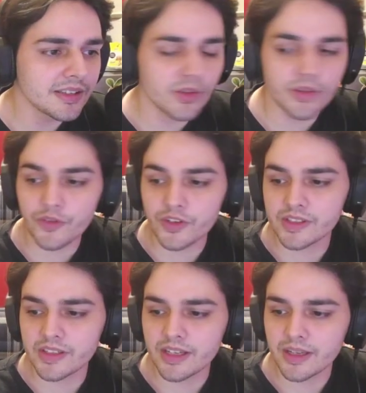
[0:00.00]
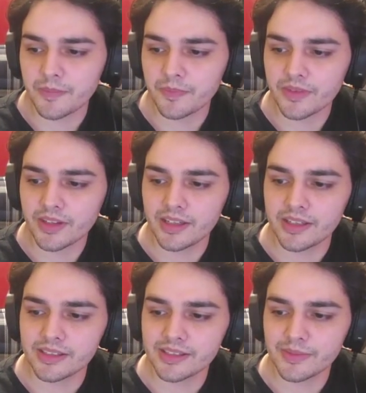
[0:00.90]
the first thing
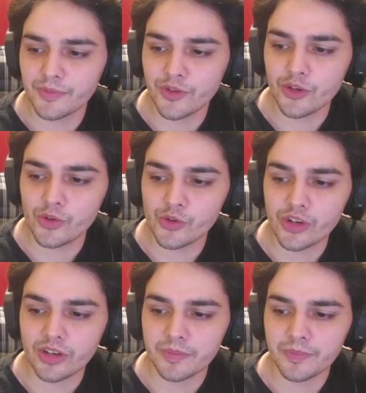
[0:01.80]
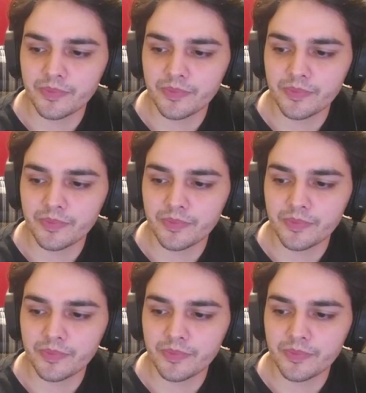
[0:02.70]
is fusion.